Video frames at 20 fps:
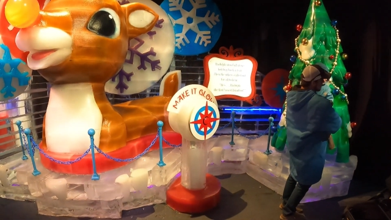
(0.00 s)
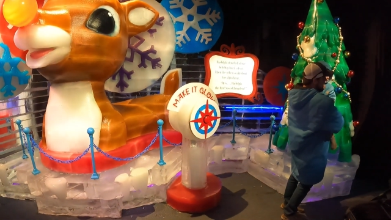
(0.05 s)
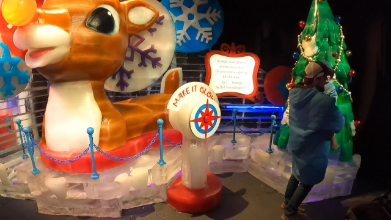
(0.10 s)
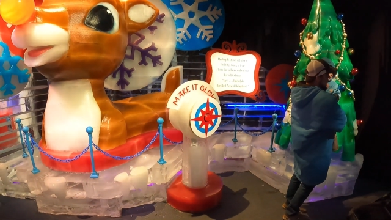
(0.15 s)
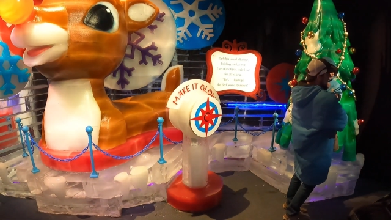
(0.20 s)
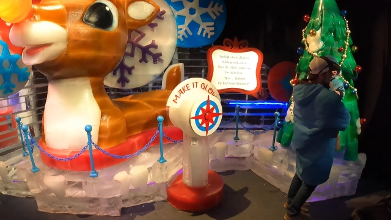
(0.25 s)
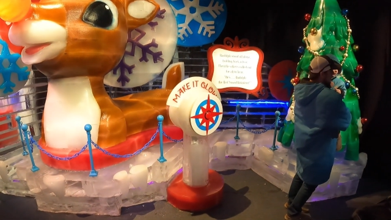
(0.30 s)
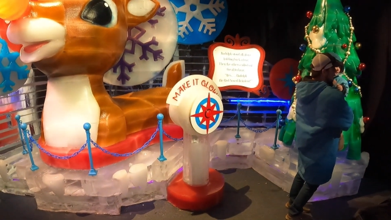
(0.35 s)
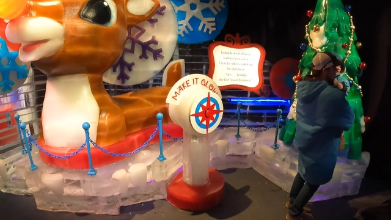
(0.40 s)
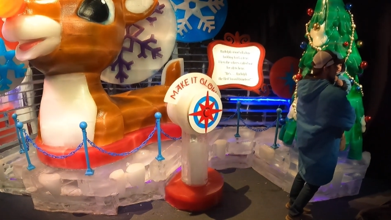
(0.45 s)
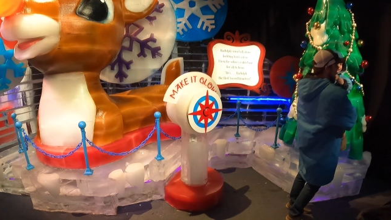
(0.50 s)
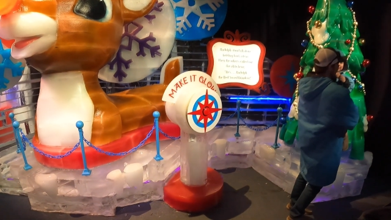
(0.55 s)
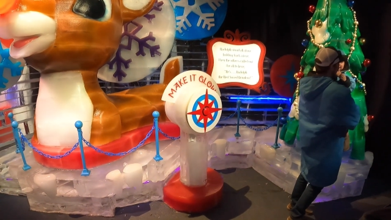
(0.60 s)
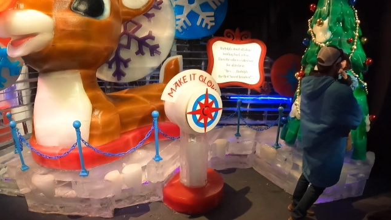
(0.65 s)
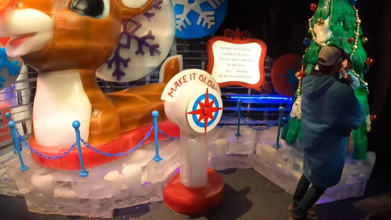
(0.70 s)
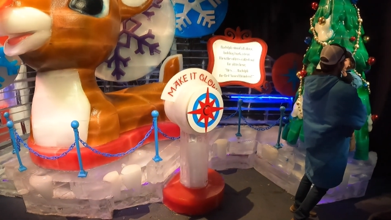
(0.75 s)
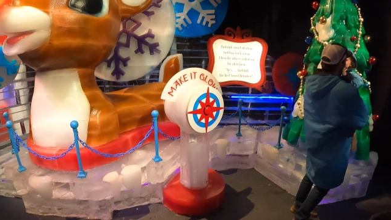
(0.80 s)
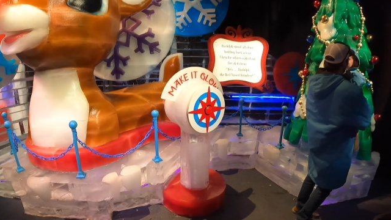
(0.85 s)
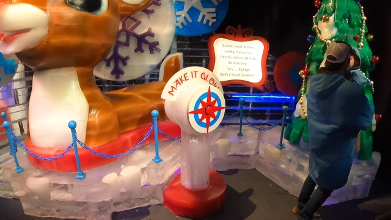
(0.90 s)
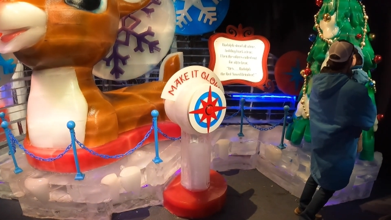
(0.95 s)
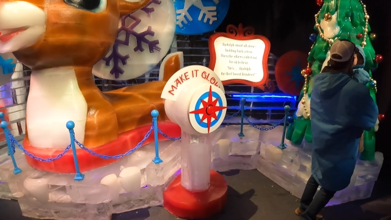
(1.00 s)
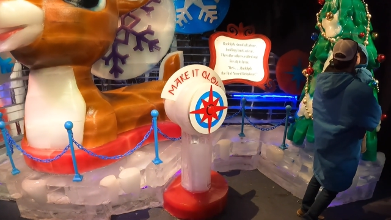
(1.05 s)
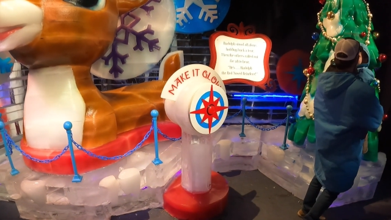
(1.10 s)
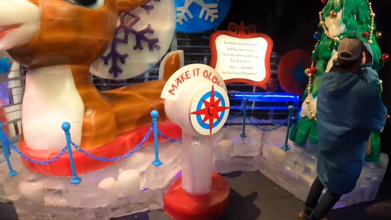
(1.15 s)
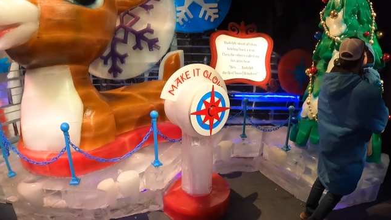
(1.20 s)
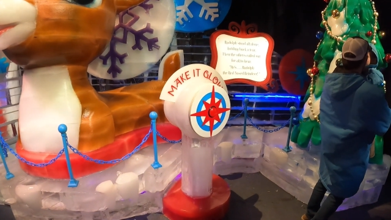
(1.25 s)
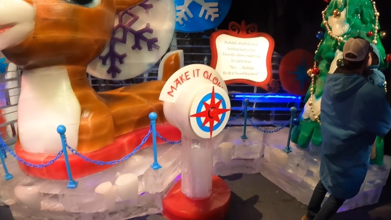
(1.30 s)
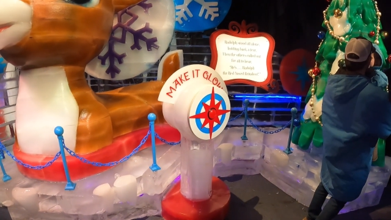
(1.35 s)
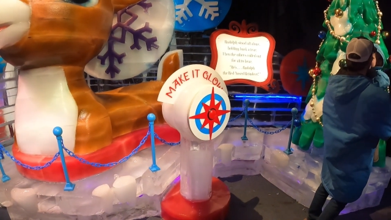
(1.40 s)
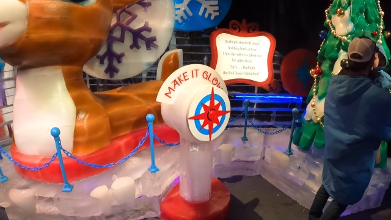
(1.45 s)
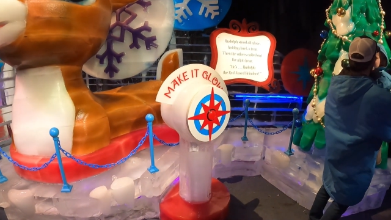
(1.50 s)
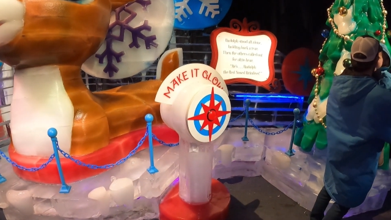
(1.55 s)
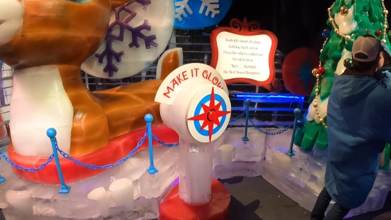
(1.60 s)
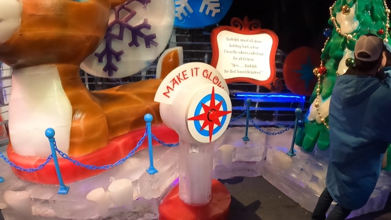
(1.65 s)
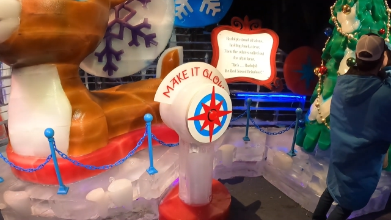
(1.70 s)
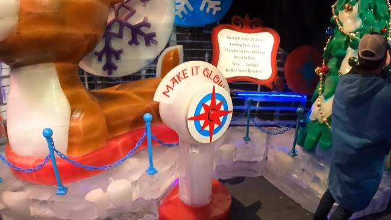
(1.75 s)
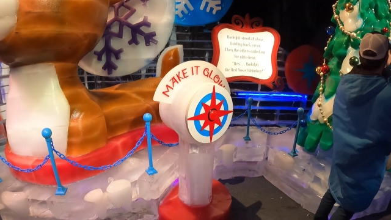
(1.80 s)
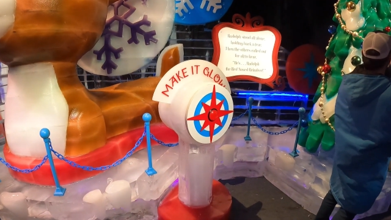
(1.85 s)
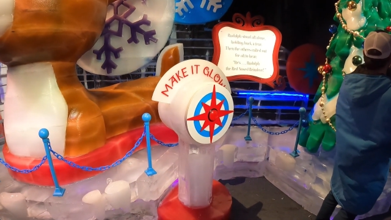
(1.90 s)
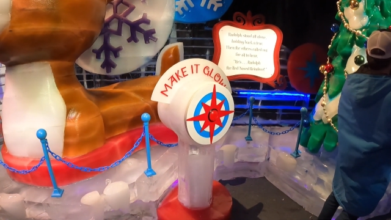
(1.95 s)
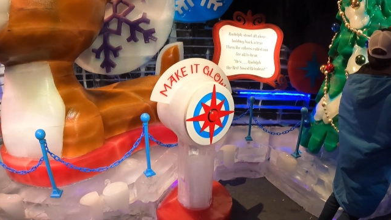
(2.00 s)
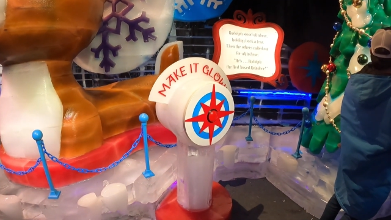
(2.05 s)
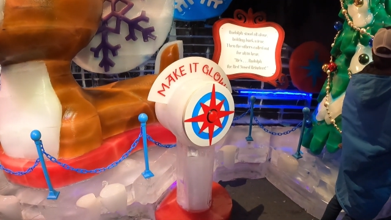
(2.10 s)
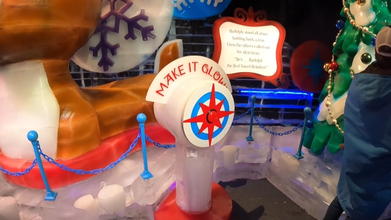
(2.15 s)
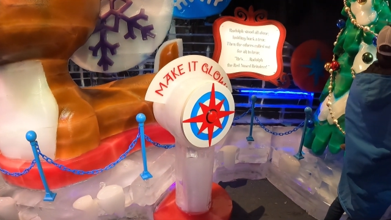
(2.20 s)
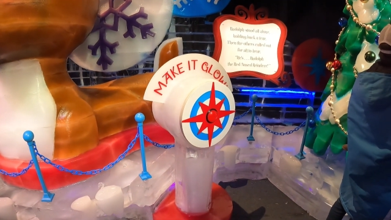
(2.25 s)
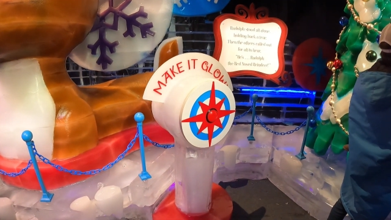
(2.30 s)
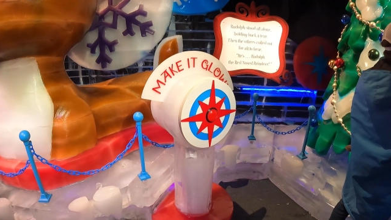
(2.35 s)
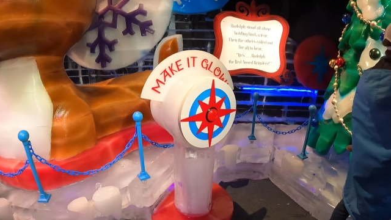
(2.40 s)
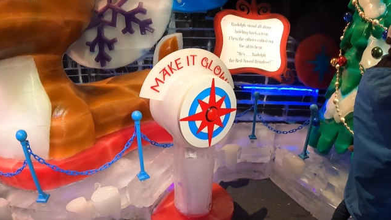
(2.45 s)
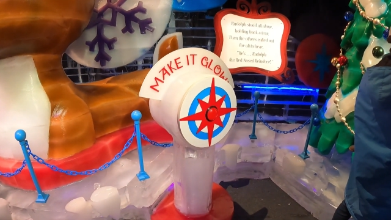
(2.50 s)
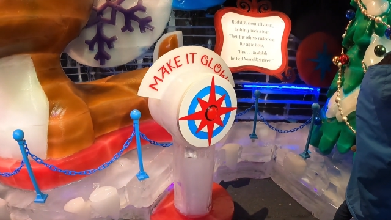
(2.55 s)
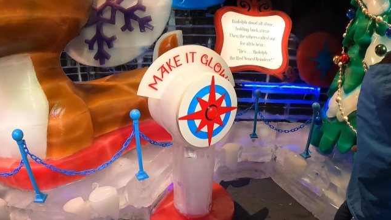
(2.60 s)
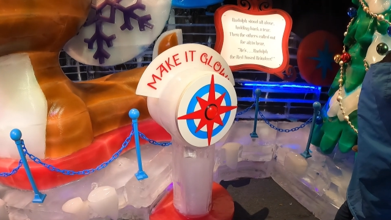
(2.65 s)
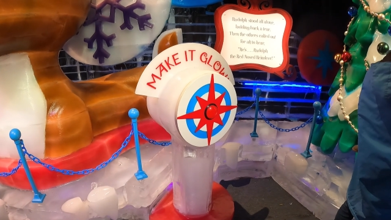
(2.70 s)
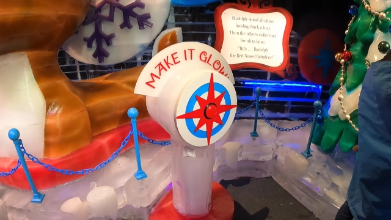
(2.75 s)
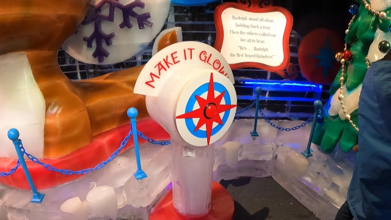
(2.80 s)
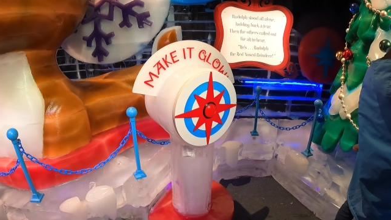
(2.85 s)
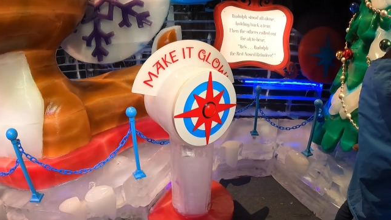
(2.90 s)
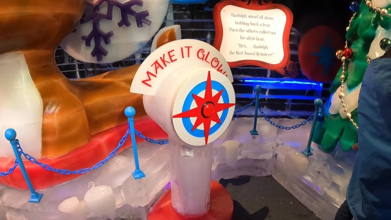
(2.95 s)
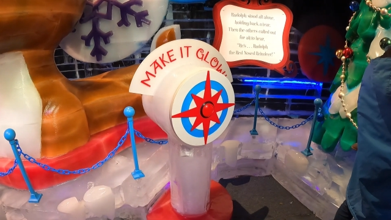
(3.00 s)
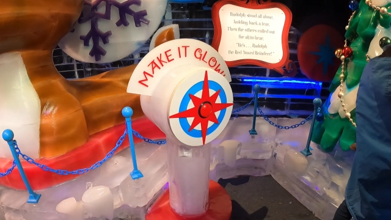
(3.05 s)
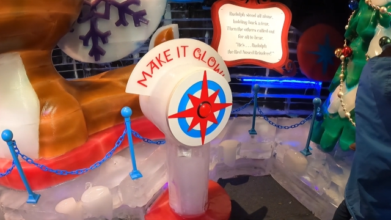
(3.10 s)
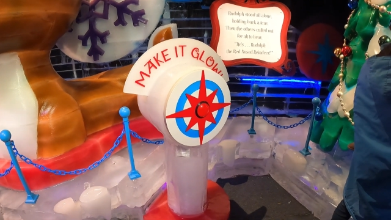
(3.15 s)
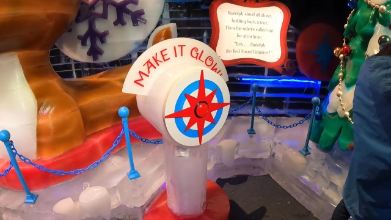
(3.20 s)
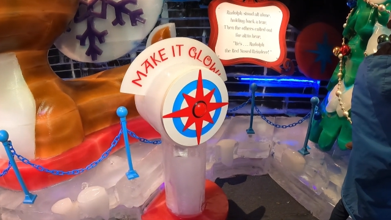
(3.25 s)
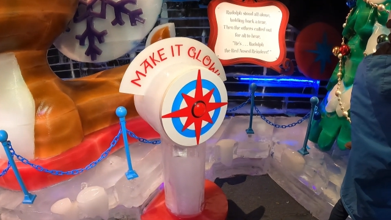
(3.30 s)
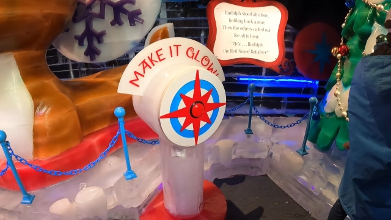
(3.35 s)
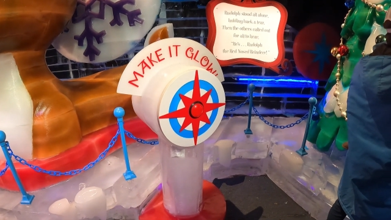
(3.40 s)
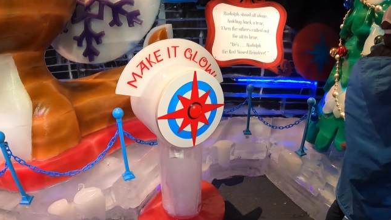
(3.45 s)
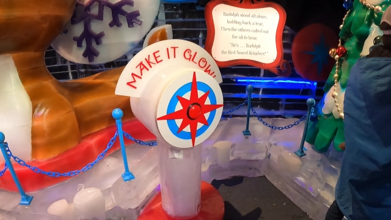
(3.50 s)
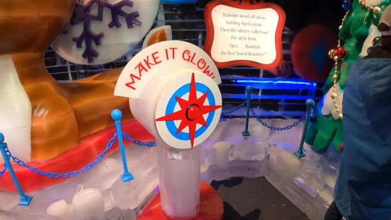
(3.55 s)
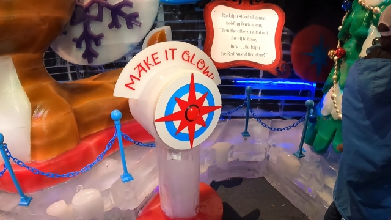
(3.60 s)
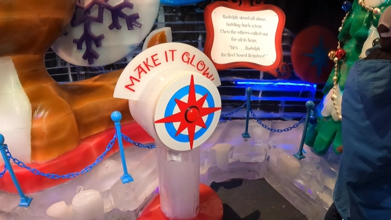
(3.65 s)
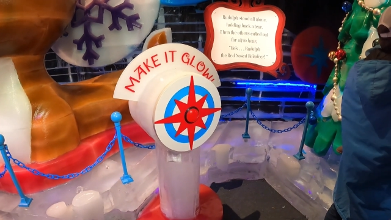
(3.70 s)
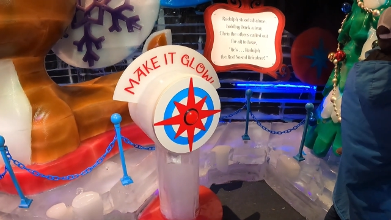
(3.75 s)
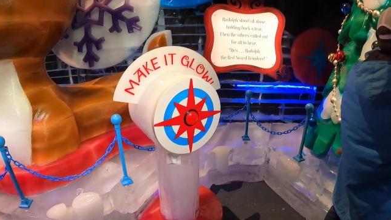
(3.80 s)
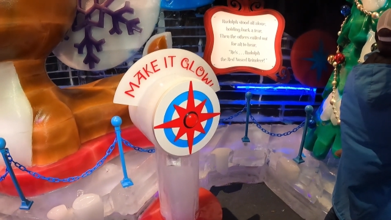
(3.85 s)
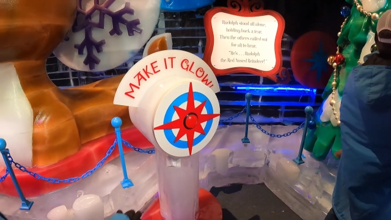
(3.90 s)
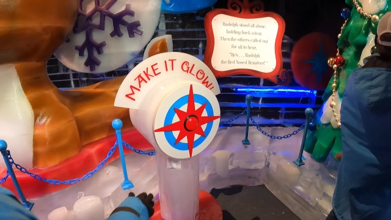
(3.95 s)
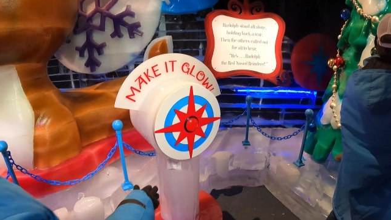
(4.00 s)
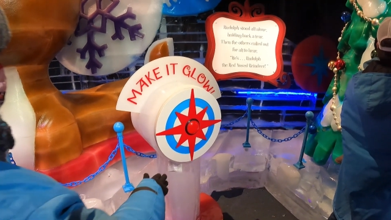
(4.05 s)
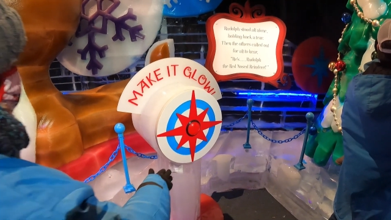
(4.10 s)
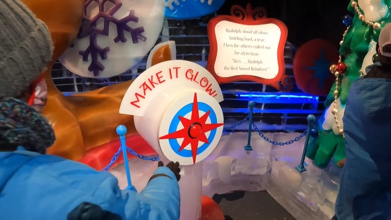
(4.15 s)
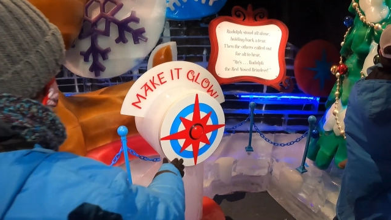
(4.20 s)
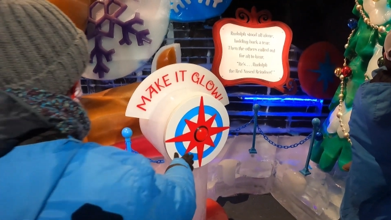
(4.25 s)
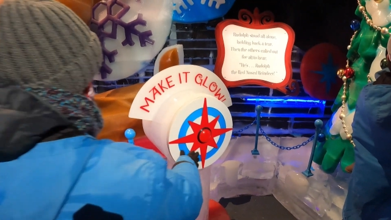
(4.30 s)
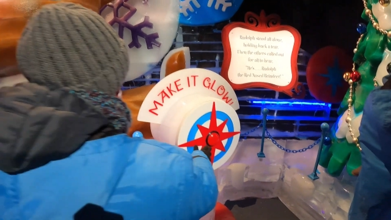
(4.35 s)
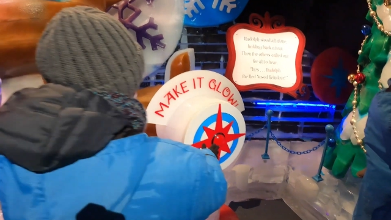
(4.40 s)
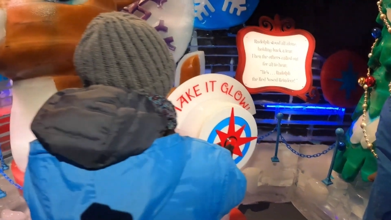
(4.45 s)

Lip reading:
(no speaker visible)